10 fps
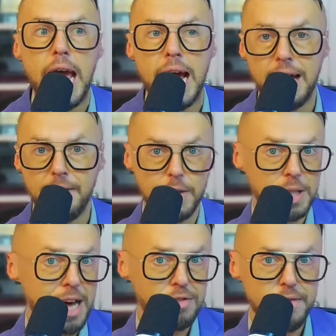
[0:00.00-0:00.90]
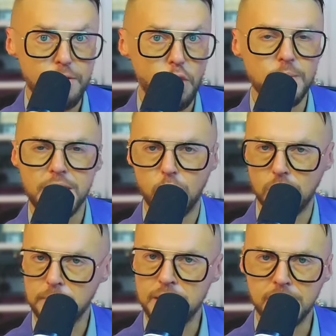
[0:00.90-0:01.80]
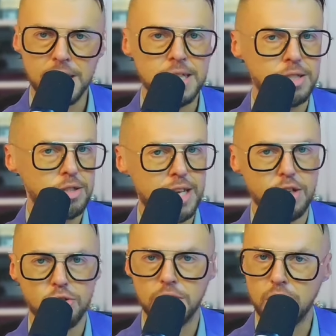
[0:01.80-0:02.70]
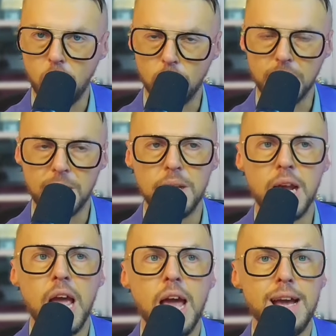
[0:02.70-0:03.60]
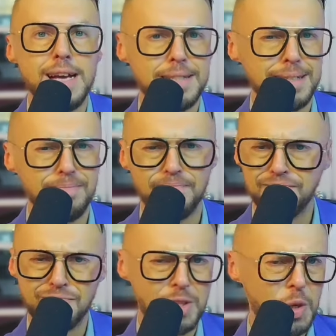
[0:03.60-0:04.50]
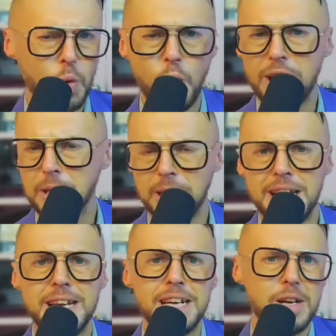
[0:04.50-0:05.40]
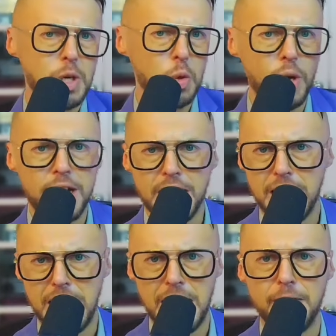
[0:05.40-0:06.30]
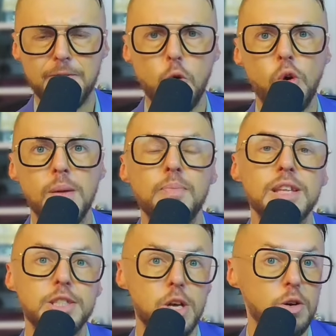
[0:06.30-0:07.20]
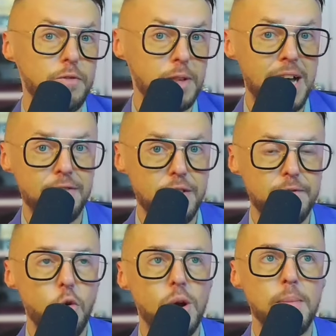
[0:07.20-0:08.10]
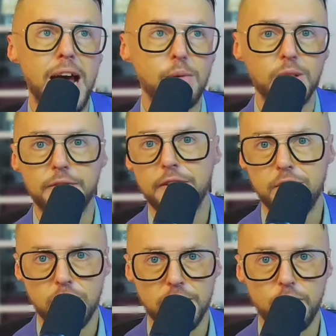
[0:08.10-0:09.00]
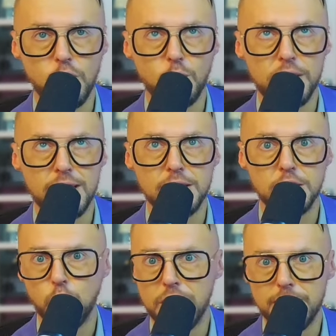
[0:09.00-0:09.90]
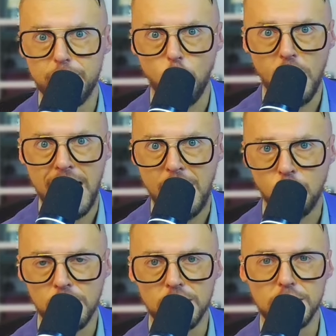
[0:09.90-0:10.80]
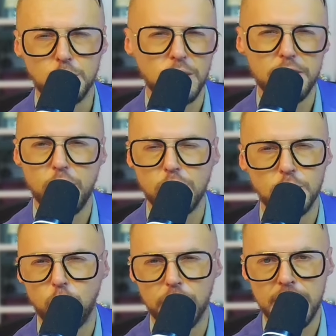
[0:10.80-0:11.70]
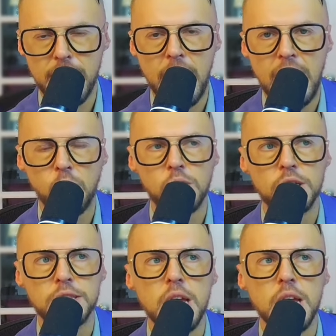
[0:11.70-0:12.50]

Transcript: Fill out the form, there will be a link to schedule a call with me. It's a quick link, quick uh, form. So fill out the form. I will review the form within 24 hours, 24 to 48 hours.